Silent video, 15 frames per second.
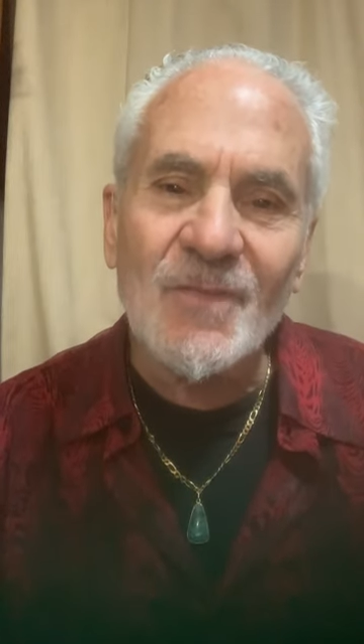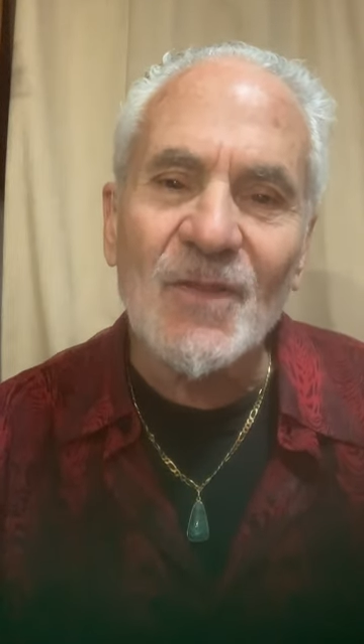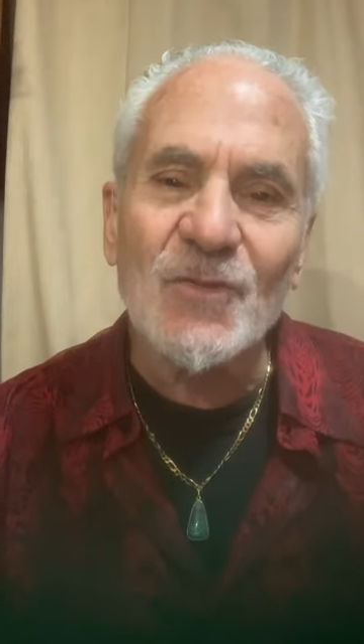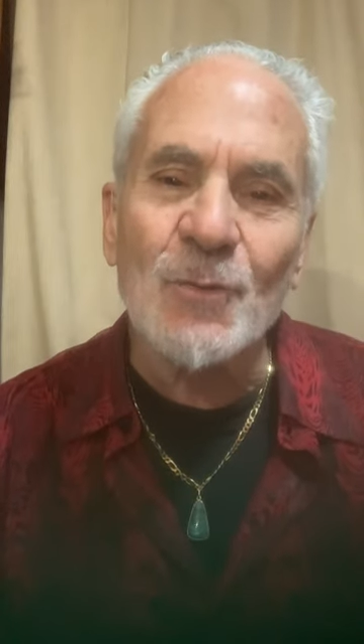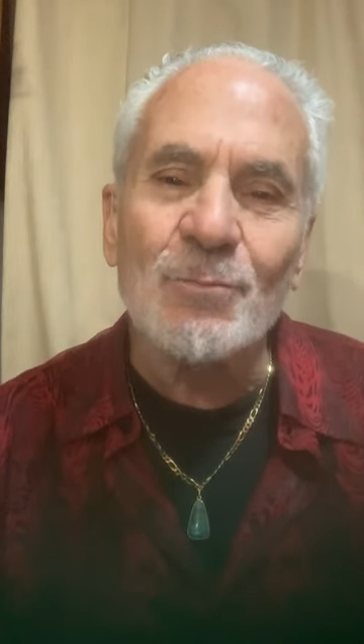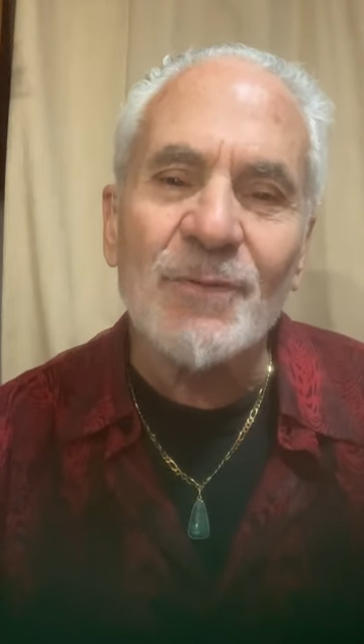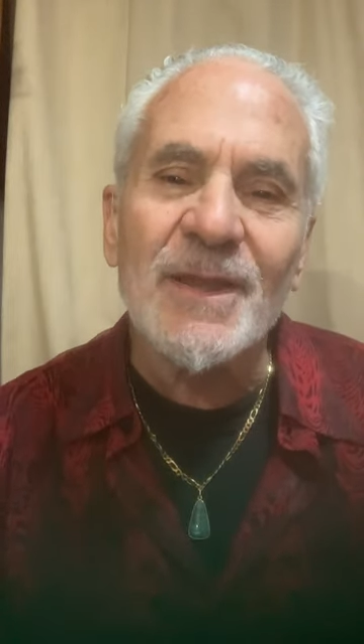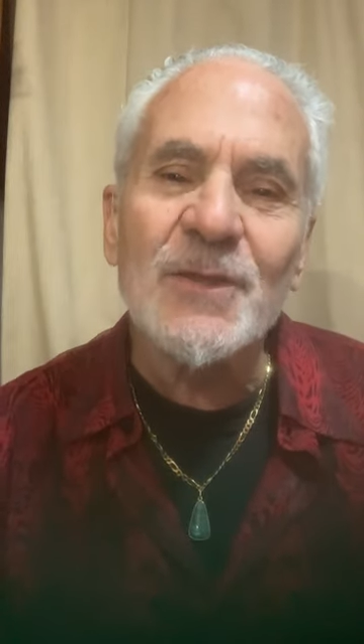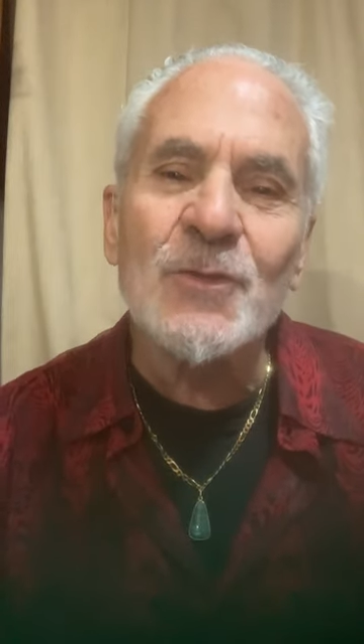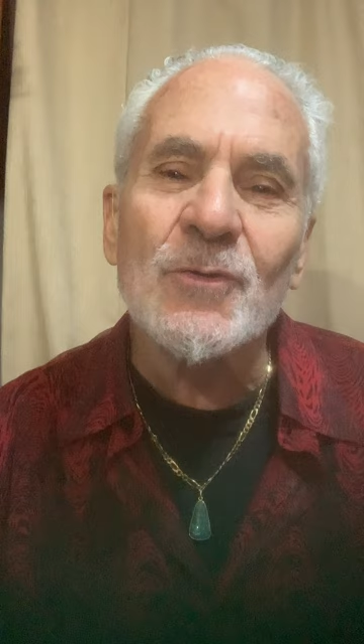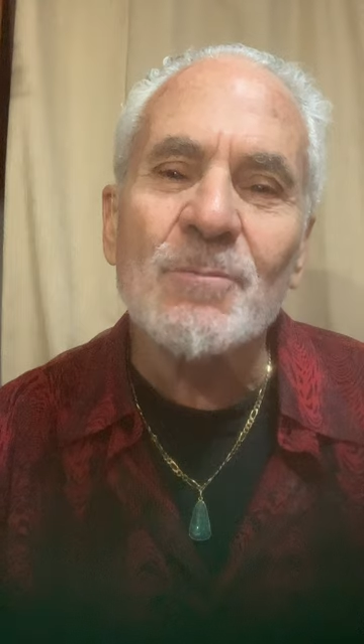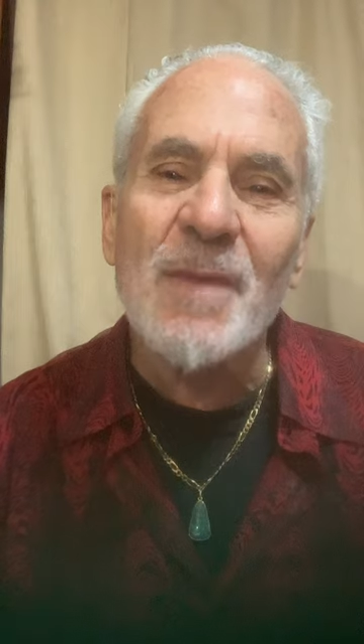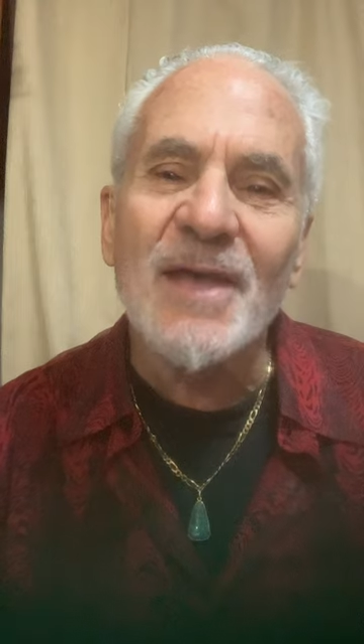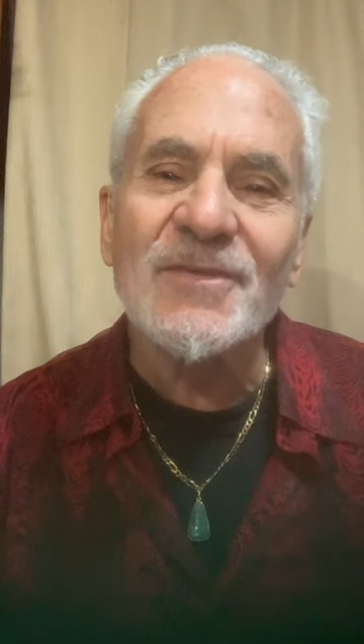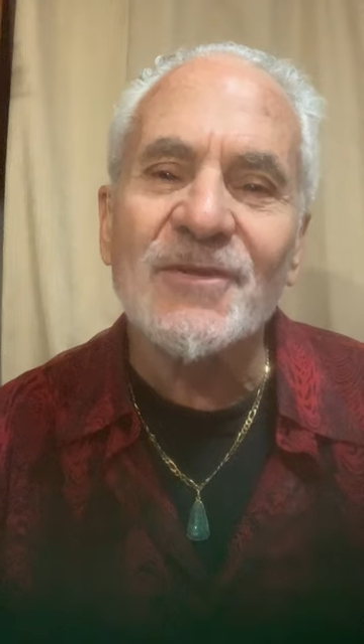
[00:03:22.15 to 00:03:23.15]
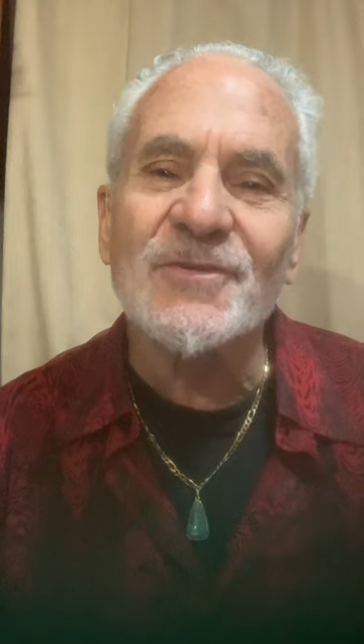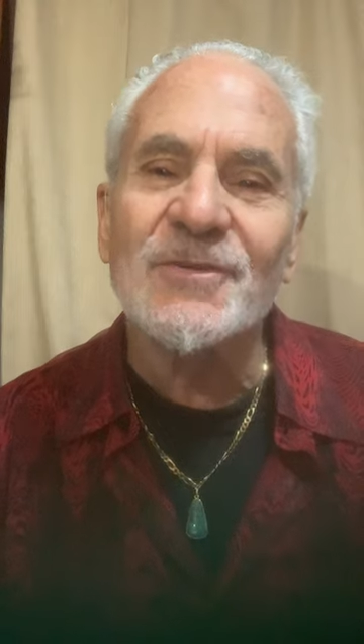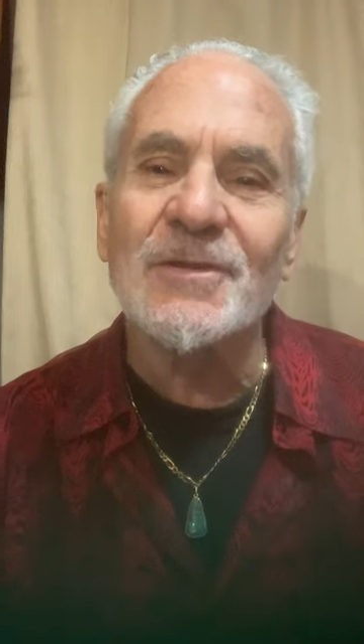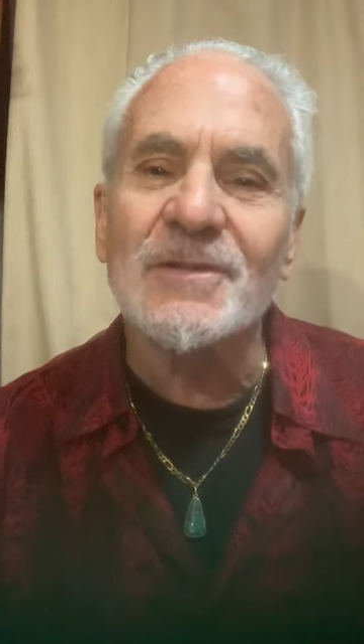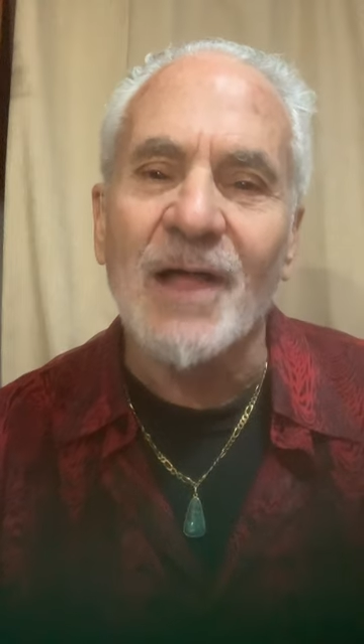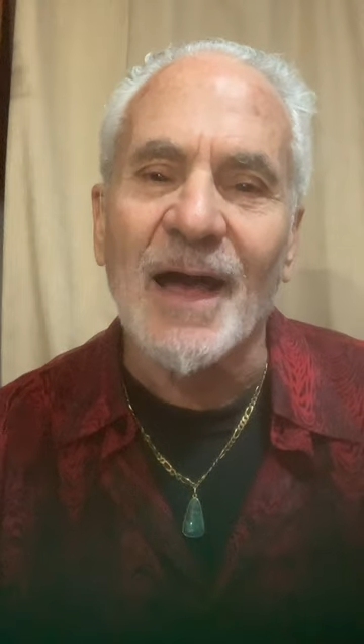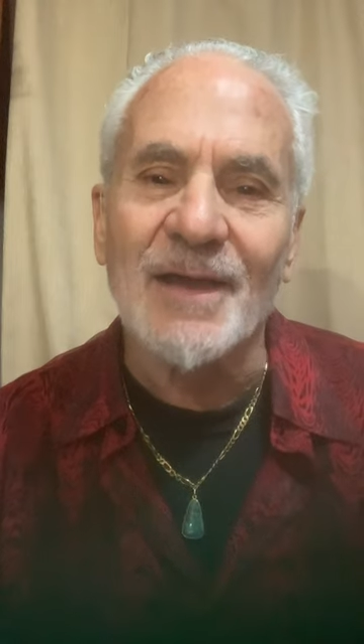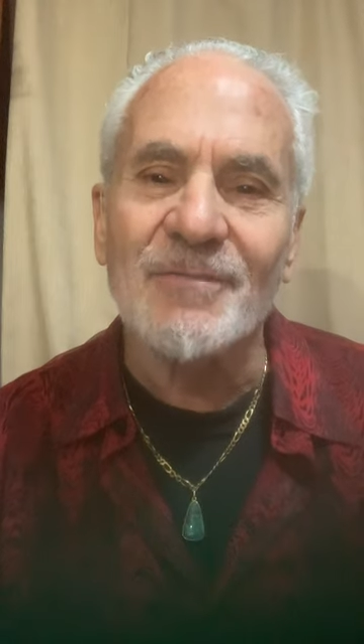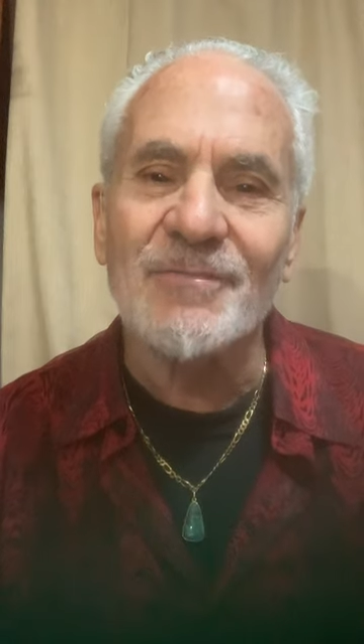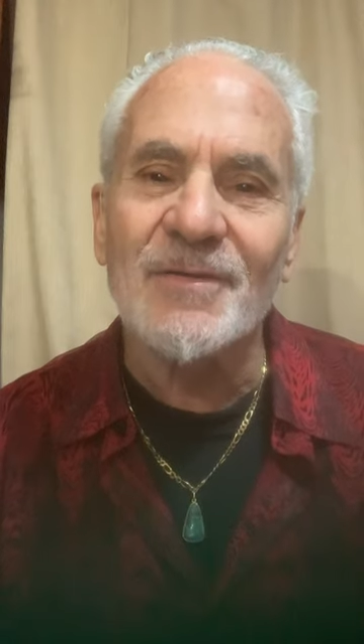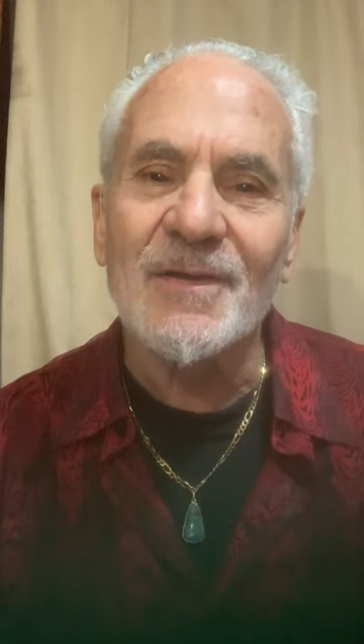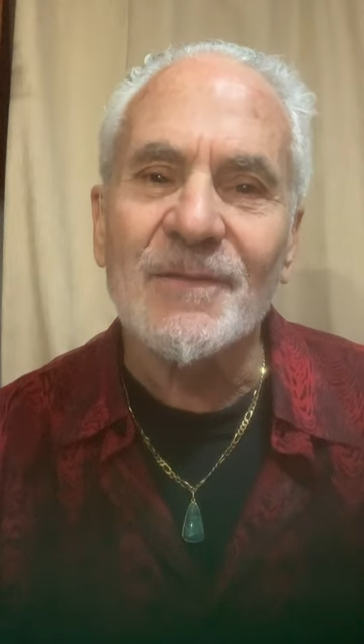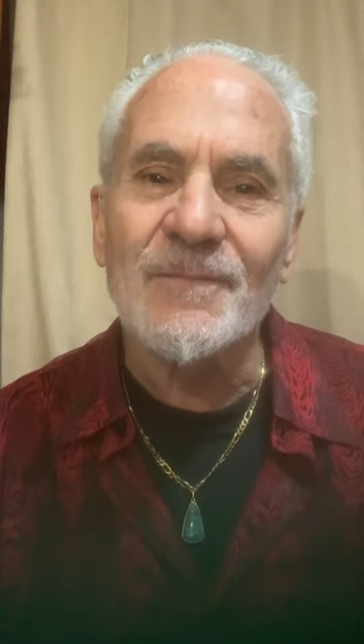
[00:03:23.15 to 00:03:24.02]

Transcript: to bring your message to life